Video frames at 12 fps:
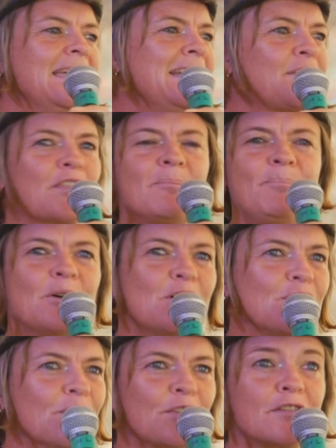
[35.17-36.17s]
It's the
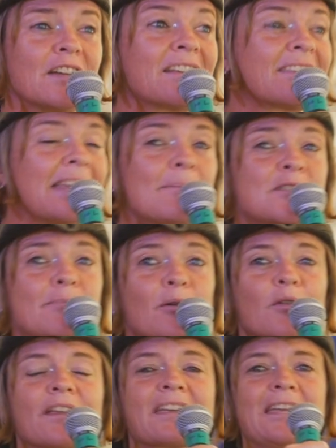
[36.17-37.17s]
burdens of
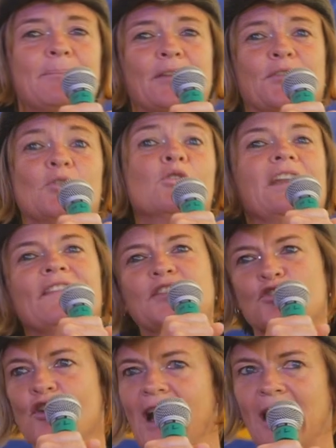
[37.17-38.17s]
acceptable that keep us all in the
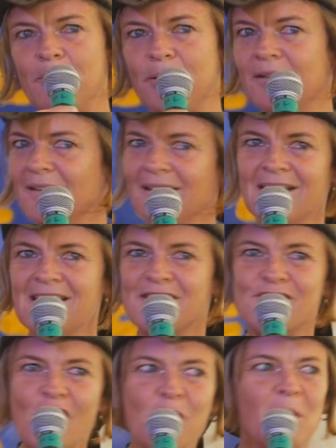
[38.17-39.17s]
trap.
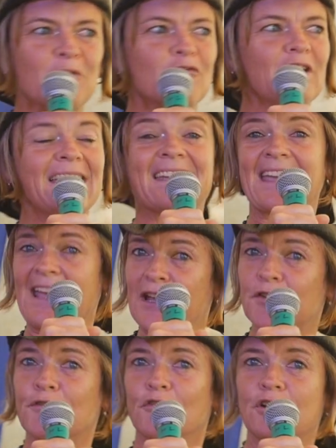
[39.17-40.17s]
No one really
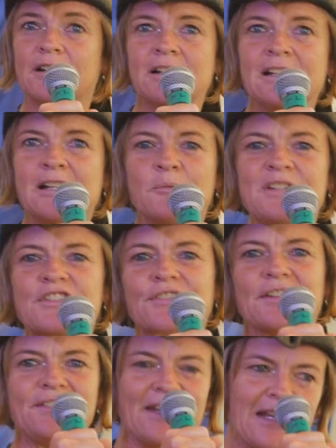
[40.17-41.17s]
cares for it, we
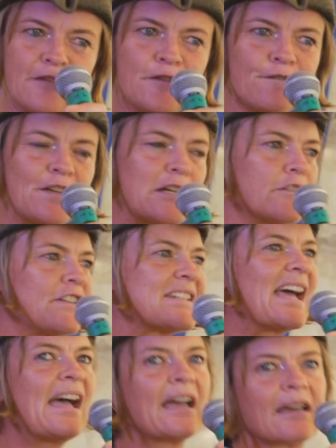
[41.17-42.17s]
just adhere for fear of
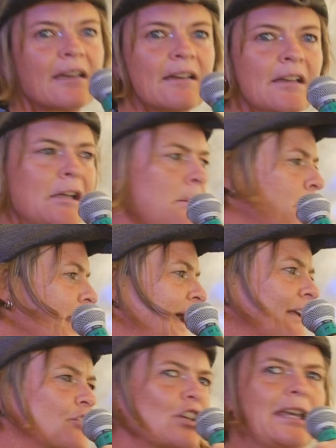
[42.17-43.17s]
attack.
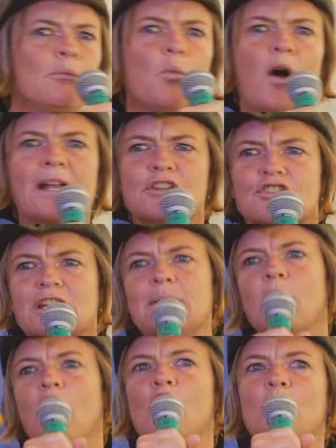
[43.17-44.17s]
Black sheep, white
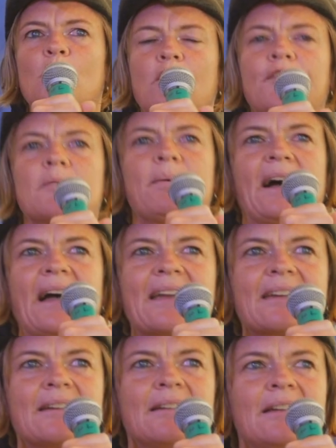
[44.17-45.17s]
sheep, lone wolf the pack.